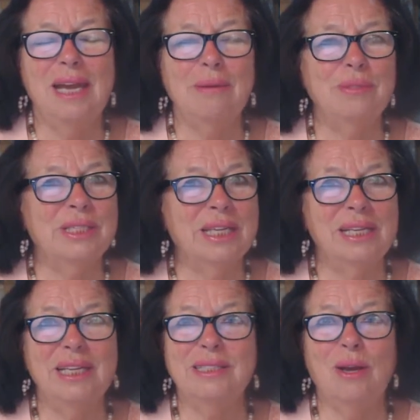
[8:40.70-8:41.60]
I'm
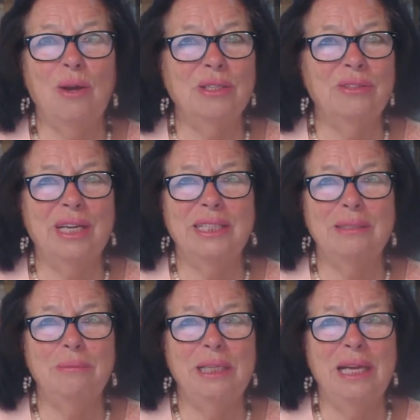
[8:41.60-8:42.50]
still as God
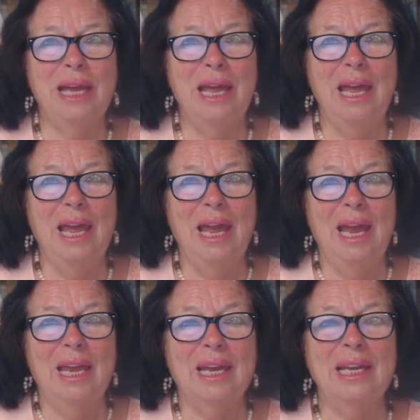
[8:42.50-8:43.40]
created me.
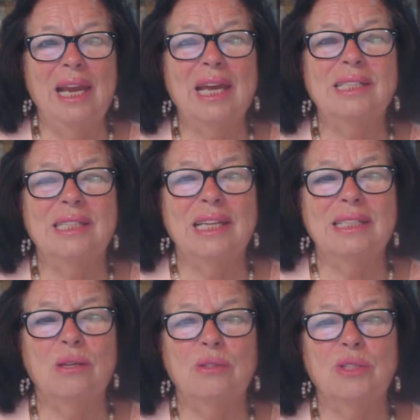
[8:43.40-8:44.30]
Relax in
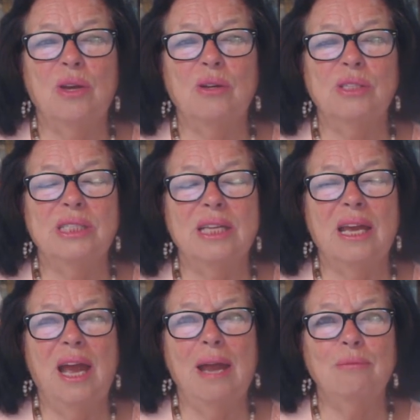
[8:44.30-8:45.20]
those thoughts.
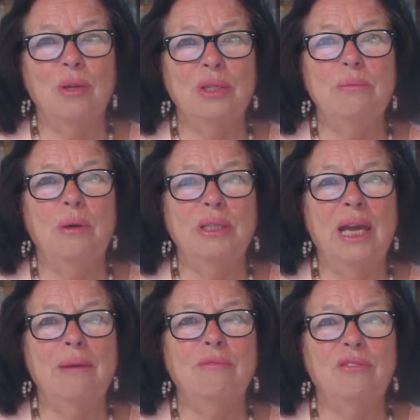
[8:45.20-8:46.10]
I'm not a
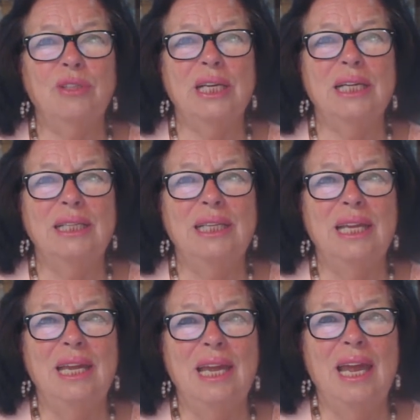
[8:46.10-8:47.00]
body, I'm free.
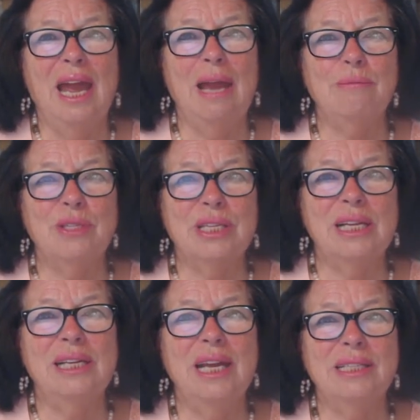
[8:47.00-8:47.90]
I'm
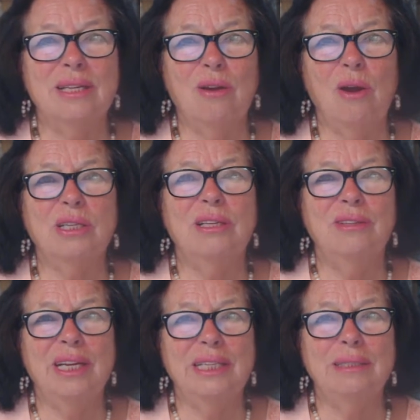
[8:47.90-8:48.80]
still as God
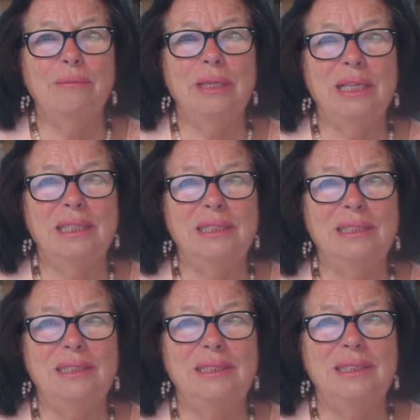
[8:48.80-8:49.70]
created me.
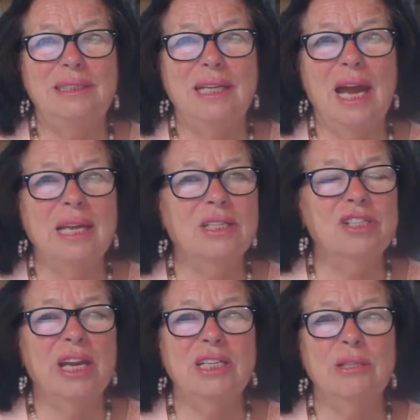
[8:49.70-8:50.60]

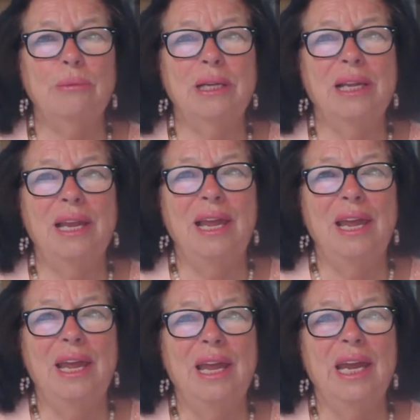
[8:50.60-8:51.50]
Unchangeable,
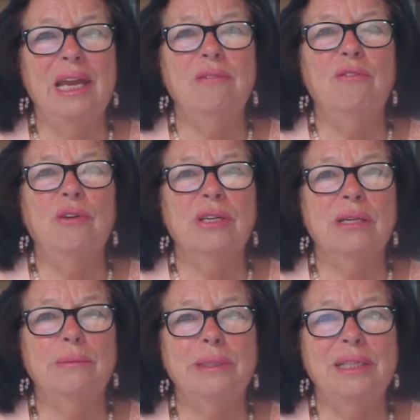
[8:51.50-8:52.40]

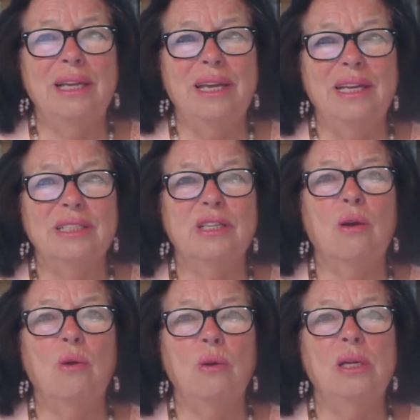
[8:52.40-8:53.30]
invulnerable, the
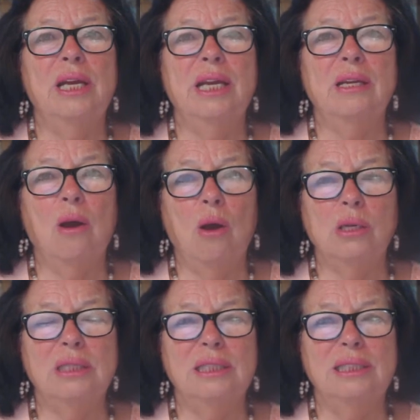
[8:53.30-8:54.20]
whole in
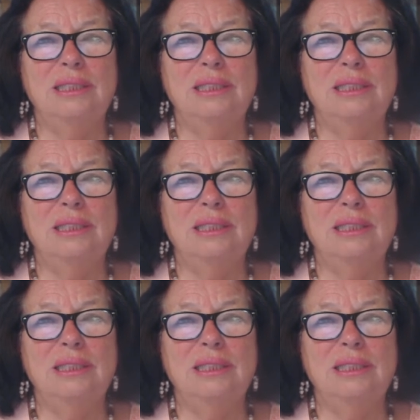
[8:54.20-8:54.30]
God.